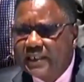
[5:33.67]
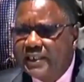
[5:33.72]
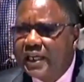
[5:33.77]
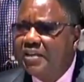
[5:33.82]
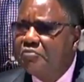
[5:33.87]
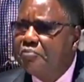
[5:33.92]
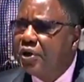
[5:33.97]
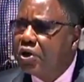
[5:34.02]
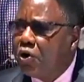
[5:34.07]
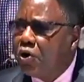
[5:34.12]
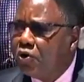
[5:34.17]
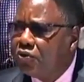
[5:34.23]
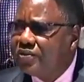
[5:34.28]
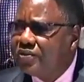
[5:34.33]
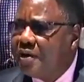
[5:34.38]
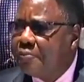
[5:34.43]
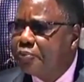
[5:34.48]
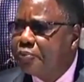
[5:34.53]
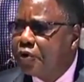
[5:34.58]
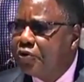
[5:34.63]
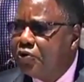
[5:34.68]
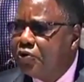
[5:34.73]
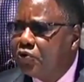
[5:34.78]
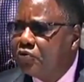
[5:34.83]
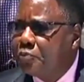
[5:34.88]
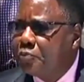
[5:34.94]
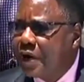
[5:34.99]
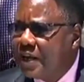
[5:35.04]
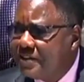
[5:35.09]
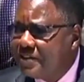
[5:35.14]
Just because they have
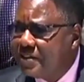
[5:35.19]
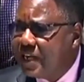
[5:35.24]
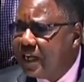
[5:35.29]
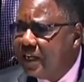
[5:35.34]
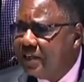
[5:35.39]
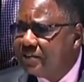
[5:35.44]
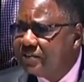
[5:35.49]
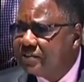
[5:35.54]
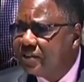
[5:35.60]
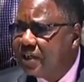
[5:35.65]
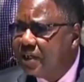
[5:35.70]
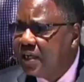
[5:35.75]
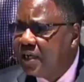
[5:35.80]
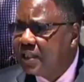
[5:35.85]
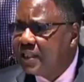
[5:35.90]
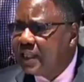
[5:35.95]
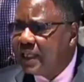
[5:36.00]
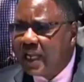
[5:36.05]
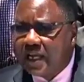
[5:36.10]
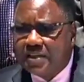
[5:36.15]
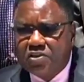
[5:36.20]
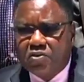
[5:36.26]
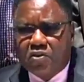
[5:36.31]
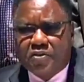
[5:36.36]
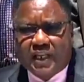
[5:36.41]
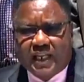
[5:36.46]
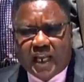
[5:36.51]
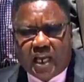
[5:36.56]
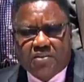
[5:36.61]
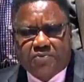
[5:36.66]
produced presidents, the, you
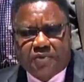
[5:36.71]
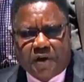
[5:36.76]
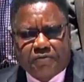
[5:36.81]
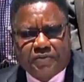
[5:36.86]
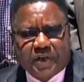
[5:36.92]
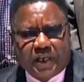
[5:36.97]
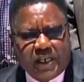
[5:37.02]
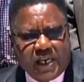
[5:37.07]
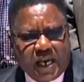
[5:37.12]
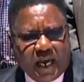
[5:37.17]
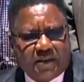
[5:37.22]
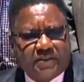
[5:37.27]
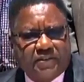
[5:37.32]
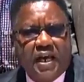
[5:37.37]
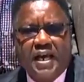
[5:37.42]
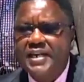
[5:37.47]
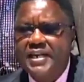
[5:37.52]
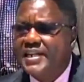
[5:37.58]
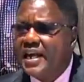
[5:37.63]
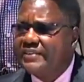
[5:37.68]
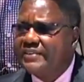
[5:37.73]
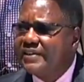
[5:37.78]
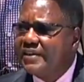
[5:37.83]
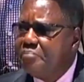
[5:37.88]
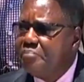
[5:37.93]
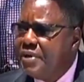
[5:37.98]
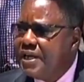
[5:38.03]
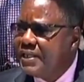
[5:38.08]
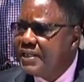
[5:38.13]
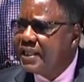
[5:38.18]
know, the last 50 years,
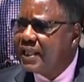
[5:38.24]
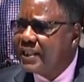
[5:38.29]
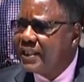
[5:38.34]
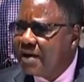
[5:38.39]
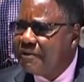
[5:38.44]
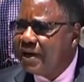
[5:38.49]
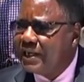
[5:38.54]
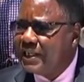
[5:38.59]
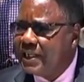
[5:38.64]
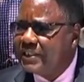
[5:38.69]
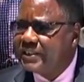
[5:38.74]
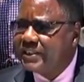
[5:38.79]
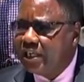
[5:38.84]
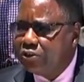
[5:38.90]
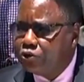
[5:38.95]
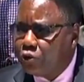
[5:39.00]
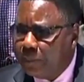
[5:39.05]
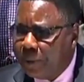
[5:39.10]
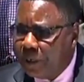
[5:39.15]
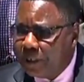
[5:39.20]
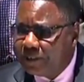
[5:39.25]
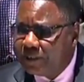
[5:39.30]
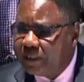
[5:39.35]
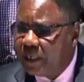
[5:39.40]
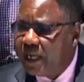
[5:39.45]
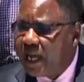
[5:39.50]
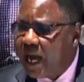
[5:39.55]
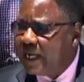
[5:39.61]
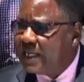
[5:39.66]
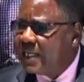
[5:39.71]
doesn't mean that they have an entitlement.
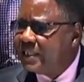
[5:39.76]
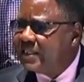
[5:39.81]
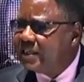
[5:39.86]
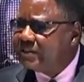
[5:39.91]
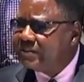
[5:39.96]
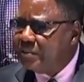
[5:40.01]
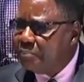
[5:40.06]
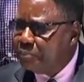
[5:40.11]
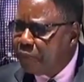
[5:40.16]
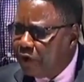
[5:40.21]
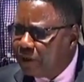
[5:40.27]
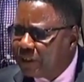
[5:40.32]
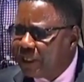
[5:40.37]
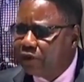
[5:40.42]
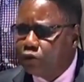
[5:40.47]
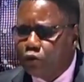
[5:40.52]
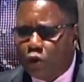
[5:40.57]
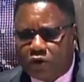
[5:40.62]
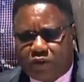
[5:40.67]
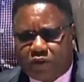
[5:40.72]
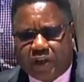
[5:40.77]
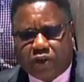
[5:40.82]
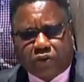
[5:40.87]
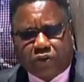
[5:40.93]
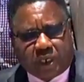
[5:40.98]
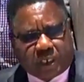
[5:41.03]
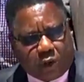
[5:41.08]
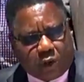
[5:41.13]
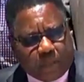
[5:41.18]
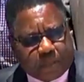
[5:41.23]
And it is important to also
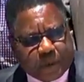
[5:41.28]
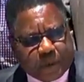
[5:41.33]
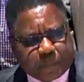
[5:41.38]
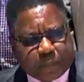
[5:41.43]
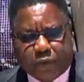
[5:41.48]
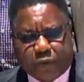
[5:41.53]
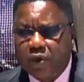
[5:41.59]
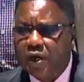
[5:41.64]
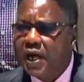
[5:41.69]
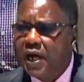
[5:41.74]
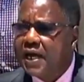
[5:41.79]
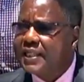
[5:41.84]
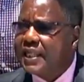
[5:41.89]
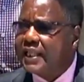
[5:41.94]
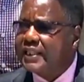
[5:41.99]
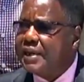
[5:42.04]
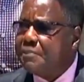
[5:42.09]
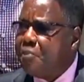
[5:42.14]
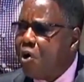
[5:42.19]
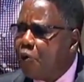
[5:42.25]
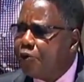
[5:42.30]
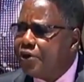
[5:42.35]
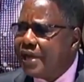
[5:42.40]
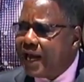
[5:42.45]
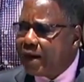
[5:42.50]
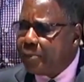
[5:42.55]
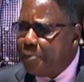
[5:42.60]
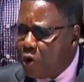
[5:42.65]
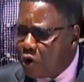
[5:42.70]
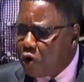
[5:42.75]
educate our people that the more we
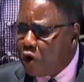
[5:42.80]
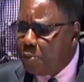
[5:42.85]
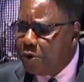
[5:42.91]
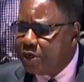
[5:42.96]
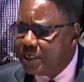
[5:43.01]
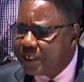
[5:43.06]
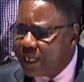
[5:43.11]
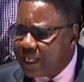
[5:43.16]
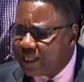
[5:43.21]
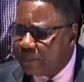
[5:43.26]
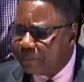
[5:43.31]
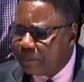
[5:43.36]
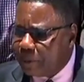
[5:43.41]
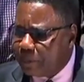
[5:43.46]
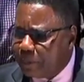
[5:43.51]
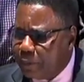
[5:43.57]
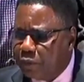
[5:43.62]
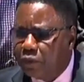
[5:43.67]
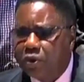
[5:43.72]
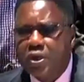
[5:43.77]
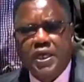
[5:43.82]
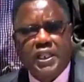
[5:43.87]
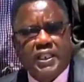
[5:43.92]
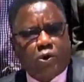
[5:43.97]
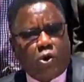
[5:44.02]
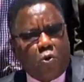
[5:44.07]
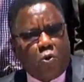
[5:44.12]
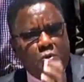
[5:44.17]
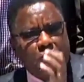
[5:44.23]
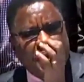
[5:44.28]
are more common with other people,
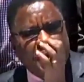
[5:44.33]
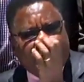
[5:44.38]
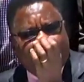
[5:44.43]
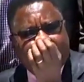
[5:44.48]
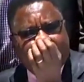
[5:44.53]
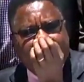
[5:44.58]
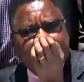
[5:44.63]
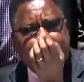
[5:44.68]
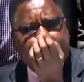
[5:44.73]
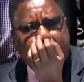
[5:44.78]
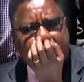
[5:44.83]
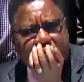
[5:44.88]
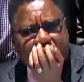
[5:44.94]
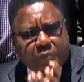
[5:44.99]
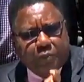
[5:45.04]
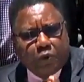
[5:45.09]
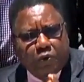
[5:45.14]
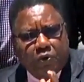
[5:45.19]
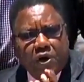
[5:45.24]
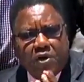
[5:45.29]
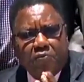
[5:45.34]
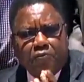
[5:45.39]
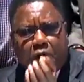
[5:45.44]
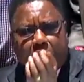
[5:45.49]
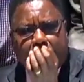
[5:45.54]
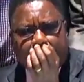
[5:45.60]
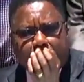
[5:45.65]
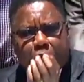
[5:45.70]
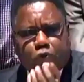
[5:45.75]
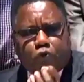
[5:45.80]
the more we make it possible
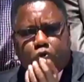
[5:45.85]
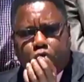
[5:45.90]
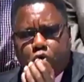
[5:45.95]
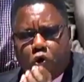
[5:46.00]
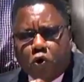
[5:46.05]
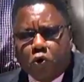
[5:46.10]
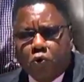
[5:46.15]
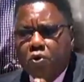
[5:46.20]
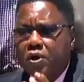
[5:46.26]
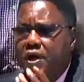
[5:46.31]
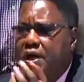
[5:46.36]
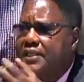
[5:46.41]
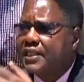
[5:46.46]
for people to know